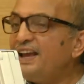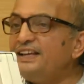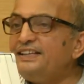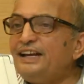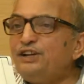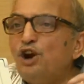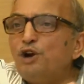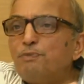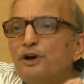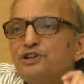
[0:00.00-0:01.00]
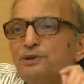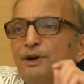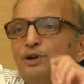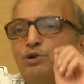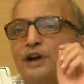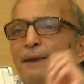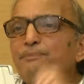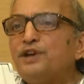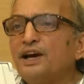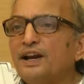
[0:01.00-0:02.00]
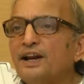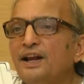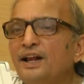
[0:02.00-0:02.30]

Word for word: Is it not possible to capture